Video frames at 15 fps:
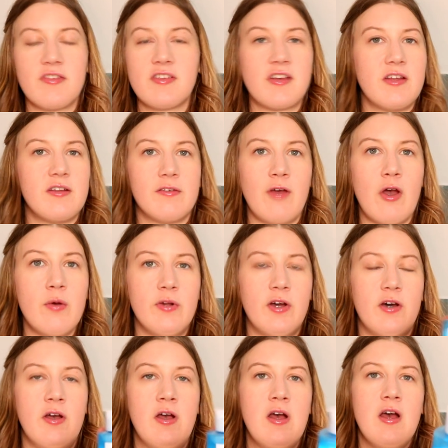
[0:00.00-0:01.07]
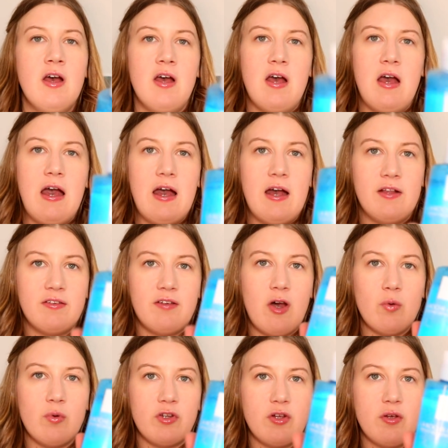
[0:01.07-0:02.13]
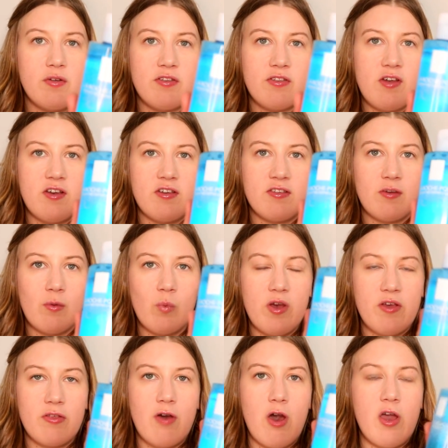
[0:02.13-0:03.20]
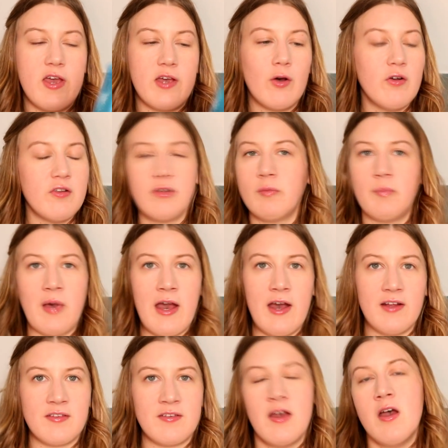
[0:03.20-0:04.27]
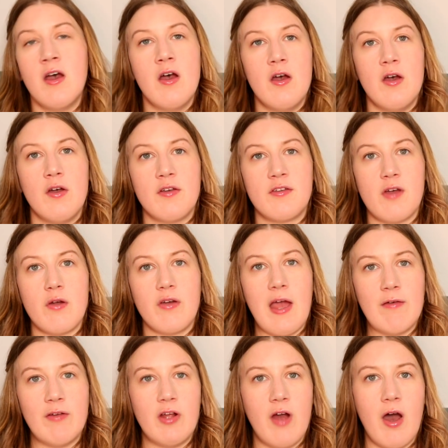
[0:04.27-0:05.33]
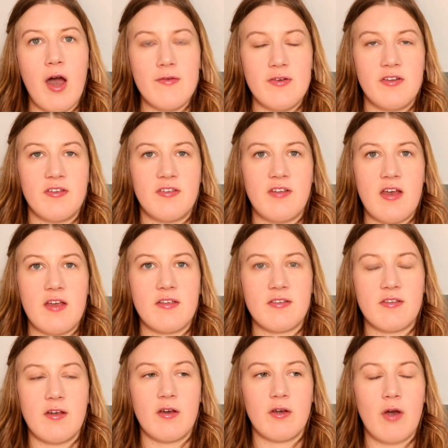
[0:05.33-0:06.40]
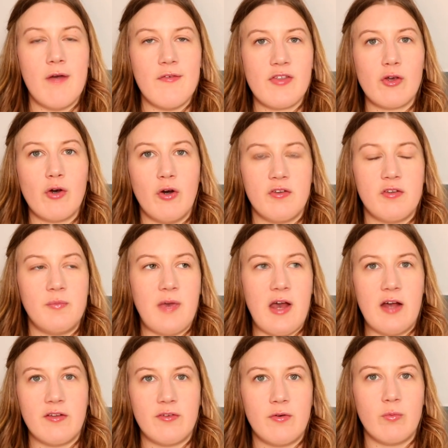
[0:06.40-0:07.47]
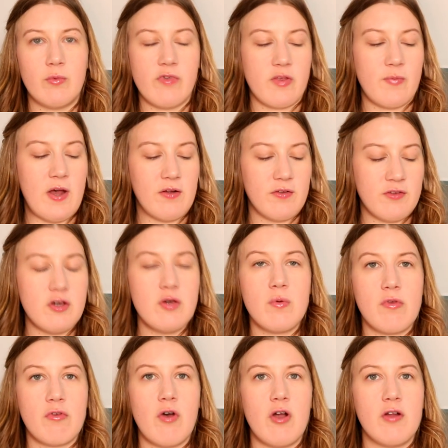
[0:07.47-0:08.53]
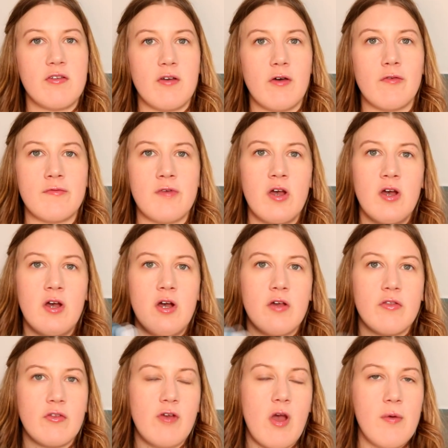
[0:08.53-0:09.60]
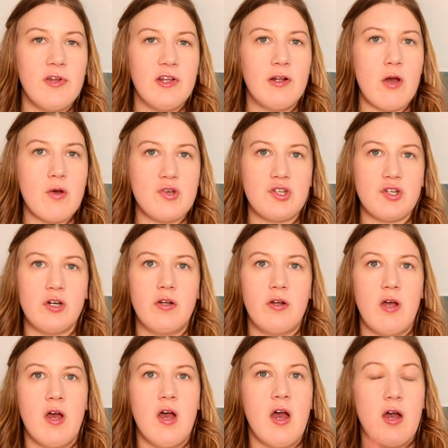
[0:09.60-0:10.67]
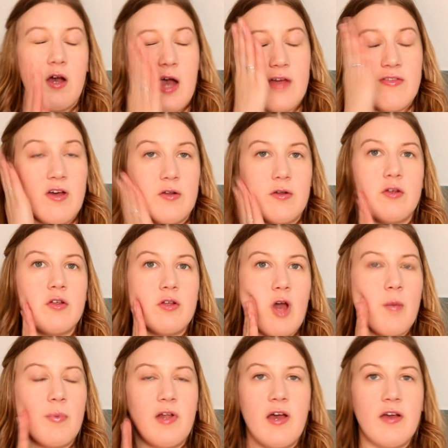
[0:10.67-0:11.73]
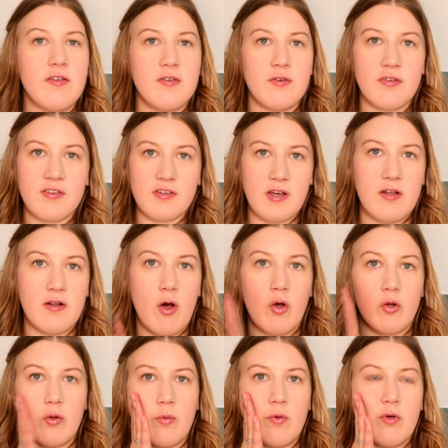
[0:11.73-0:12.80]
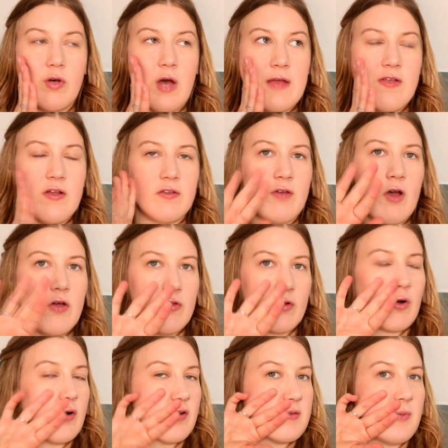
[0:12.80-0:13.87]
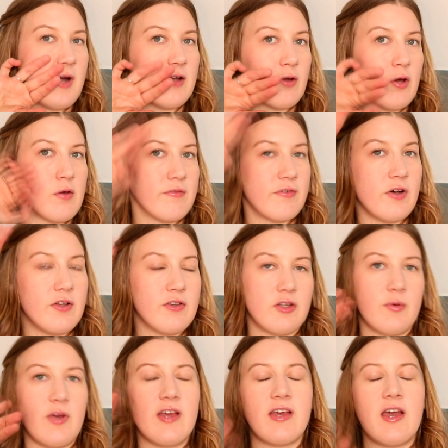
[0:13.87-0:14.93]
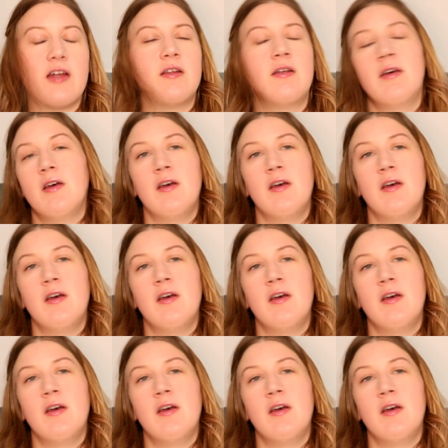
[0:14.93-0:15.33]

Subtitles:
Skin Toner, and I would use this with a cotton pad. So Caroline Hiron says cover the cotton pad with about 2/3 of the toning lotion and then apply it to your skin and then turn the cotton pad over and do it again,